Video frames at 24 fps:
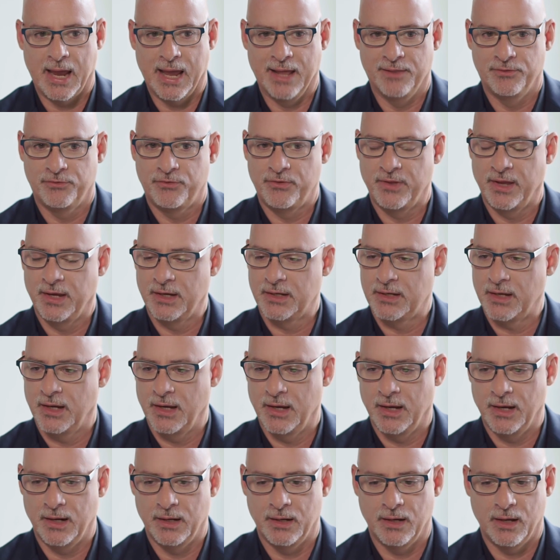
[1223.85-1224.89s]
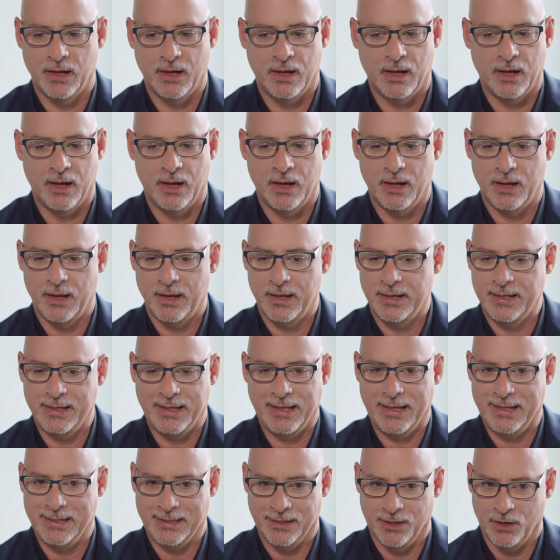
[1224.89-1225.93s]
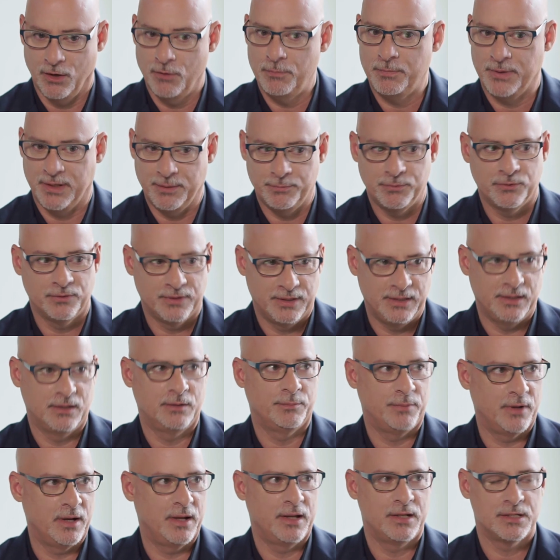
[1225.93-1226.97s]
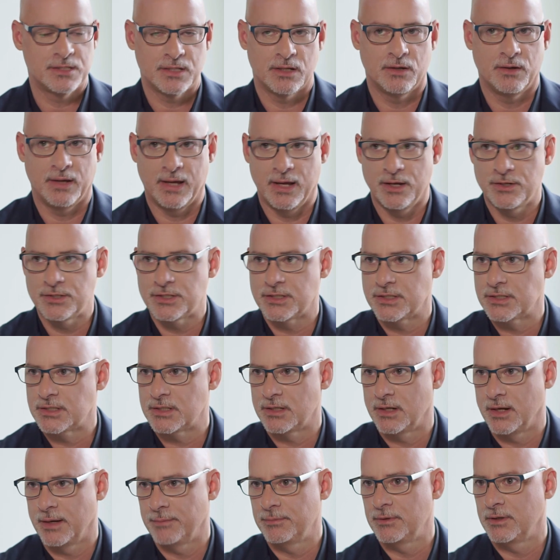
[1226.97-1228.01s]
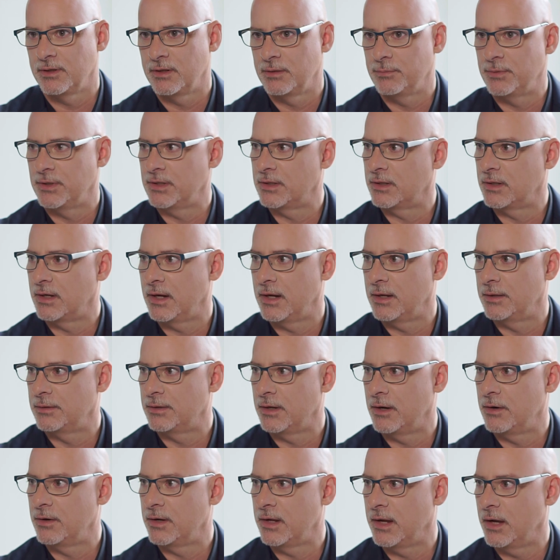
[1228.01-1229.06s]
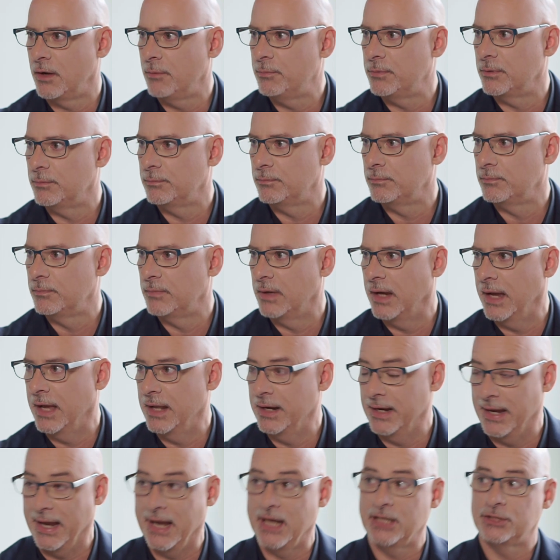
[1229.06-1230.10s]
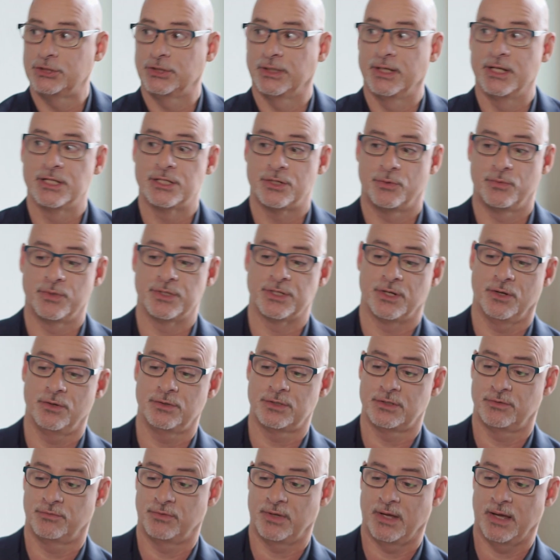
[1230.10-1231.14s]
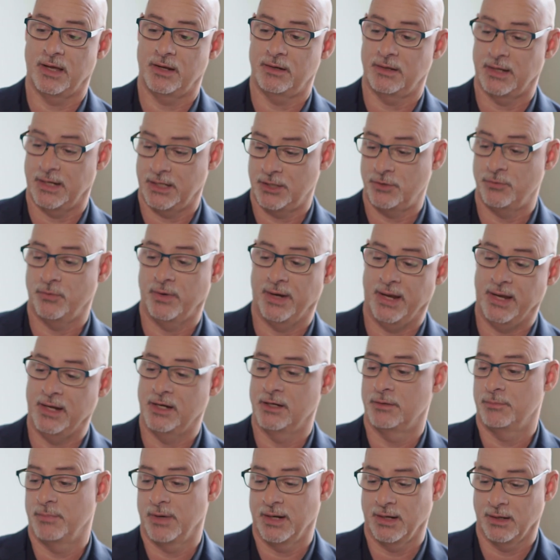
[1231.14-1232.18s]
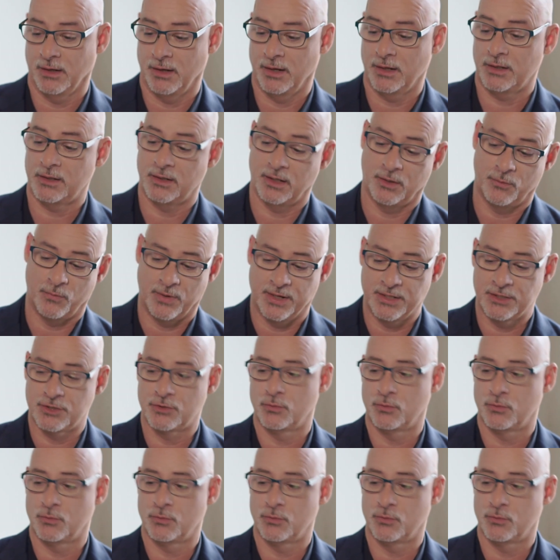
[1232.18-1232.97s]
thinking, you know, people need to buy and sell houses, and I'm going to be the guy there to help them. And actually, as a result of that, I created my luck. I went to